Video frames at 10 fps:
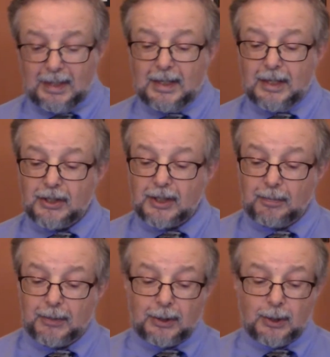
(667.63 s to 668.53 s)
It's
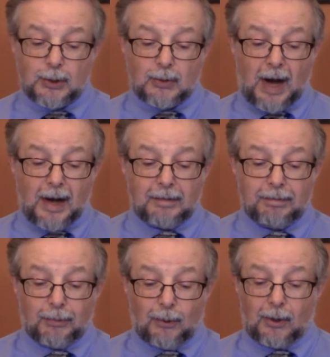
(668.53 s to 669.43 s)
something to strive
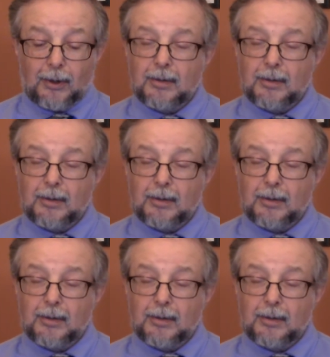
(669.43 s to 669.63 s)
for,